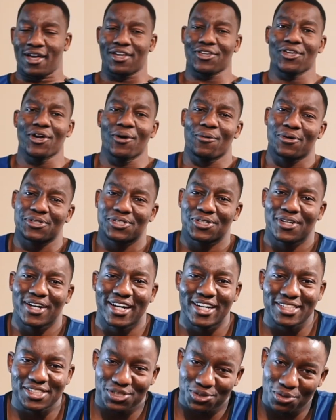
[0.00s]
Yo, what's up
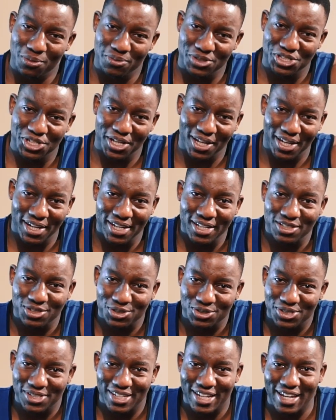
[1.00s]
guys, it's Lubomba checking in.
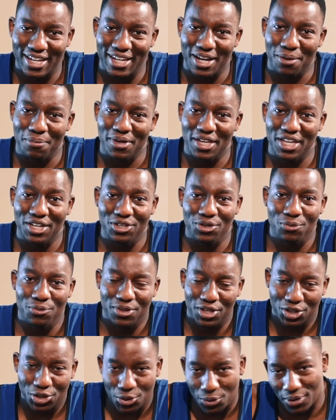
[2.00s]
So today I'll be hitting you with
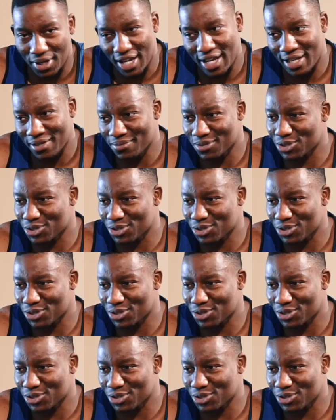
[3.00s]
a Q&A.